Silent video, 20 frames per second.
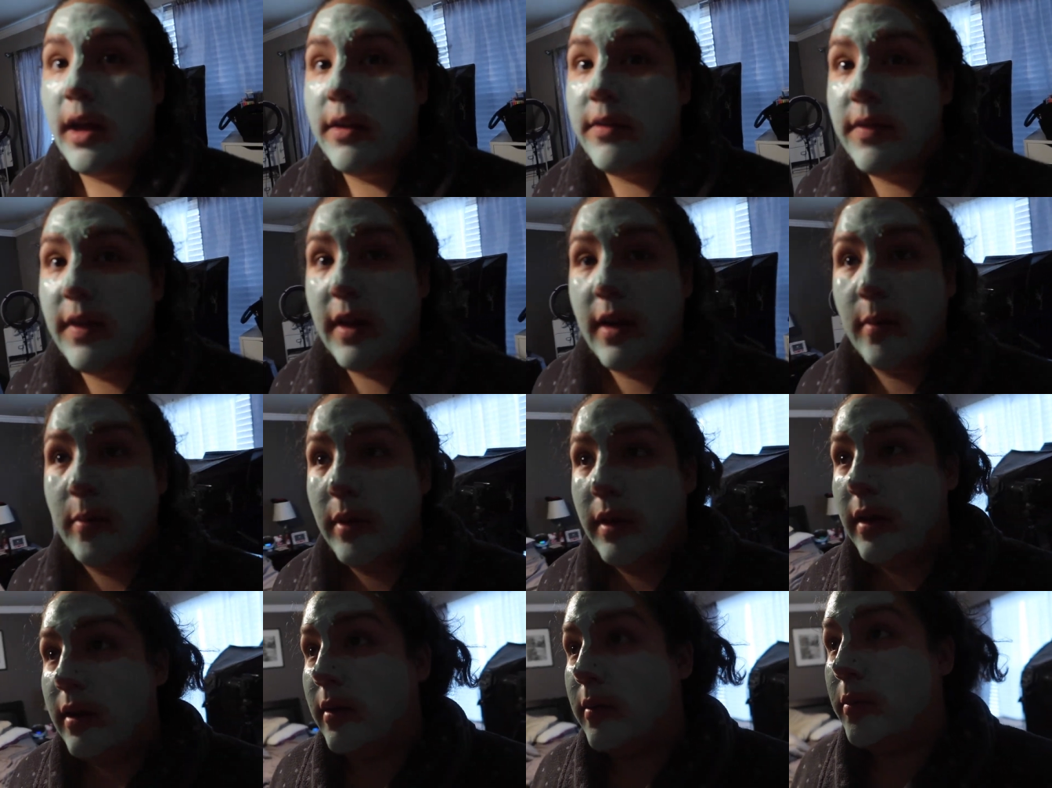
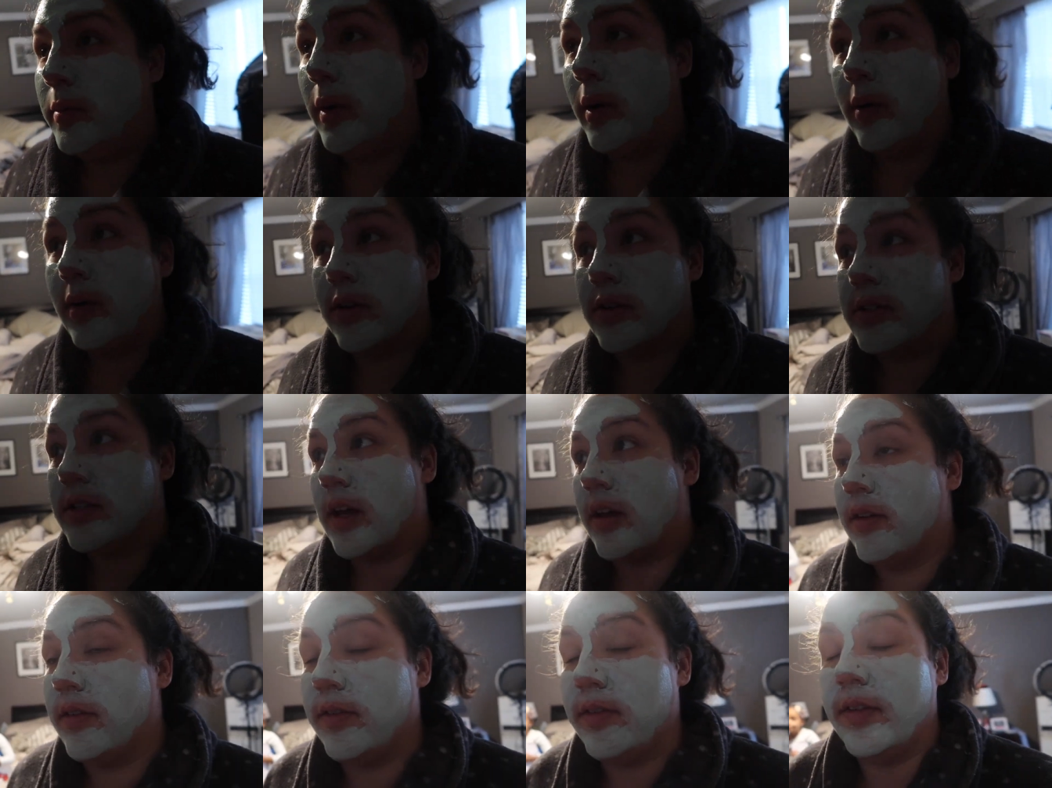invariably poke
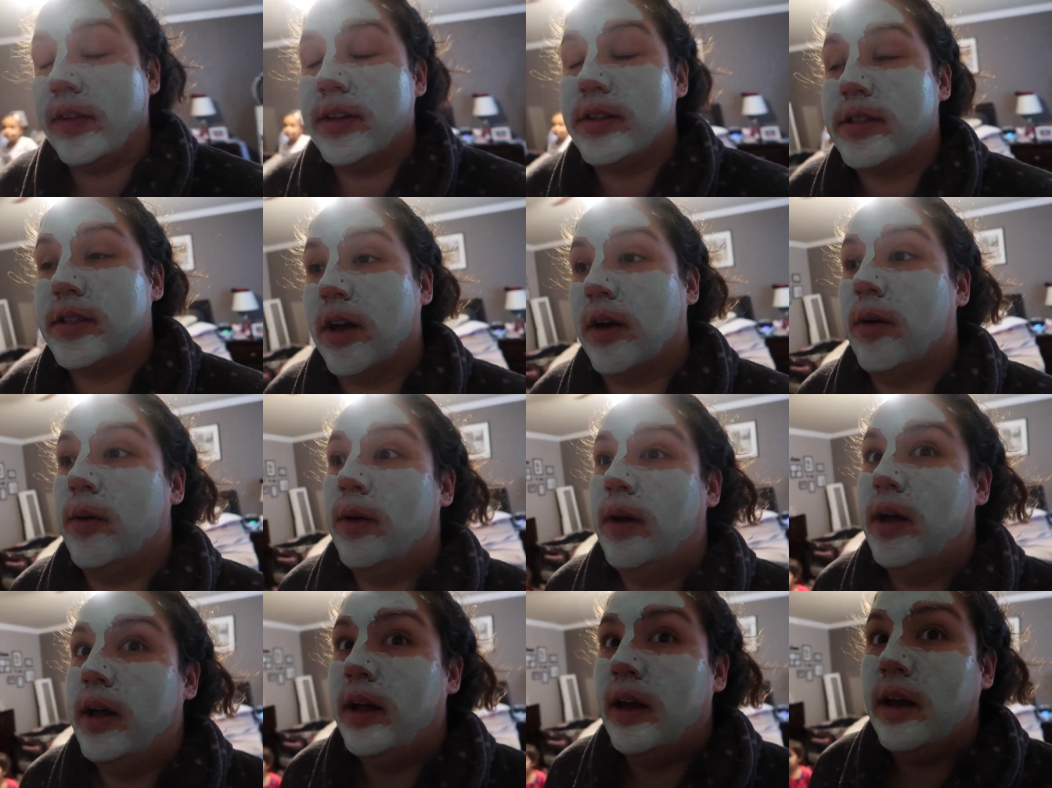herself. So
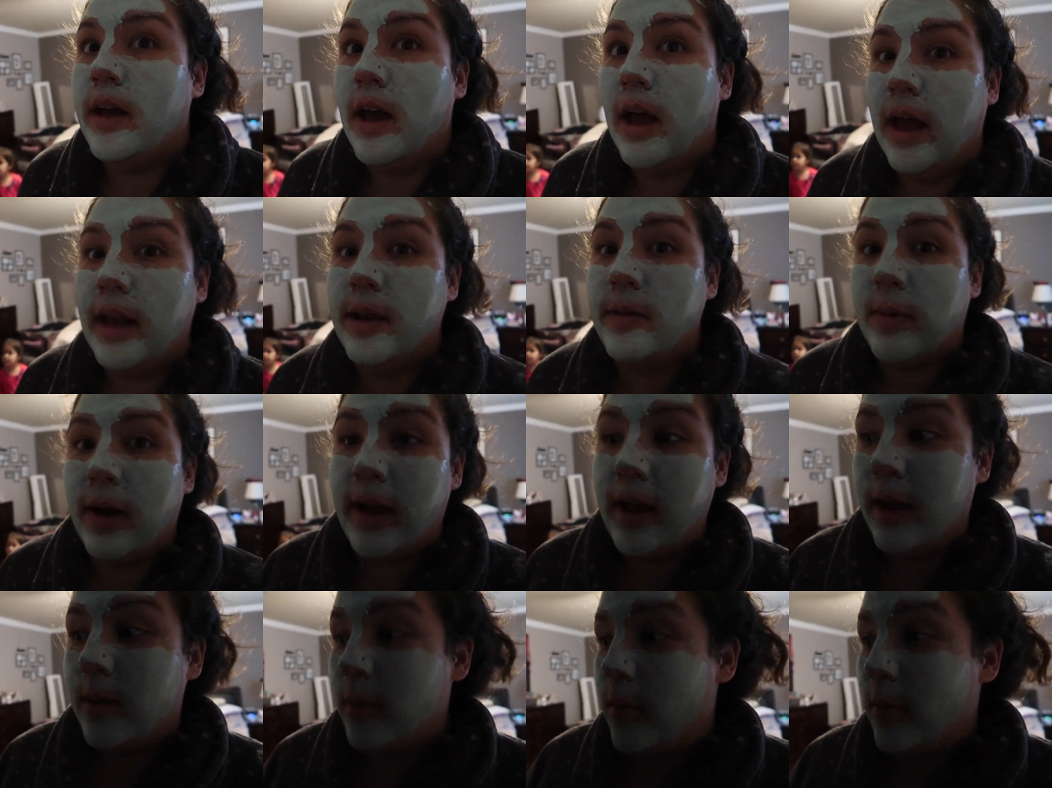anyway,